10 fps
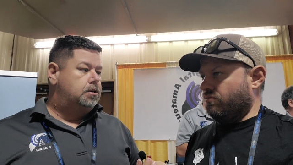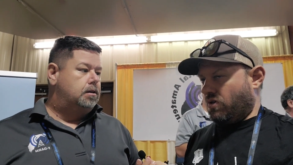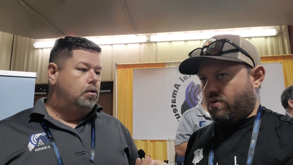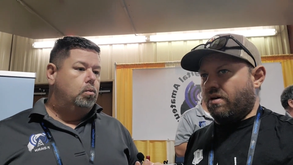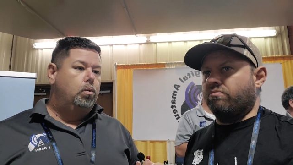Speaker 1: to use.
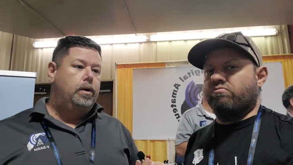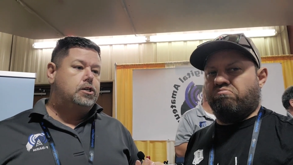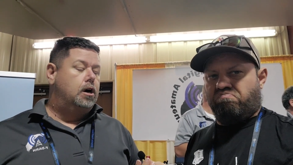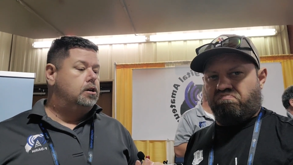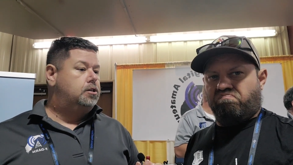Okay. We
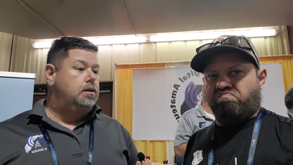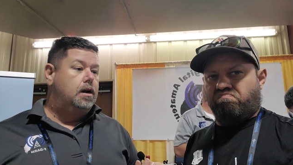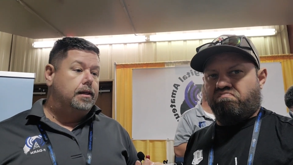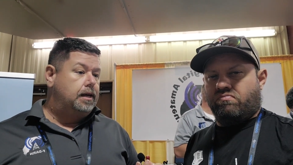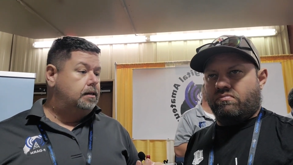charge
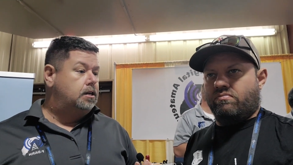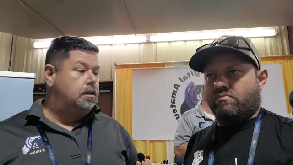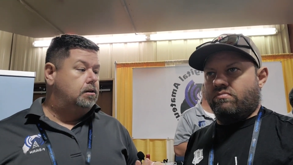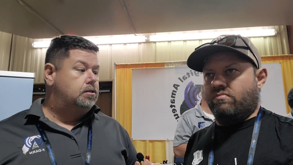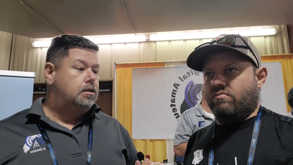nothing to
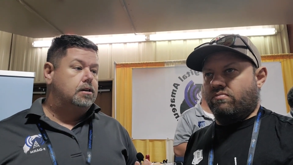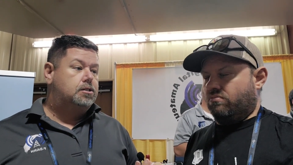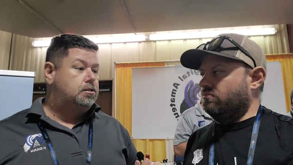use. There's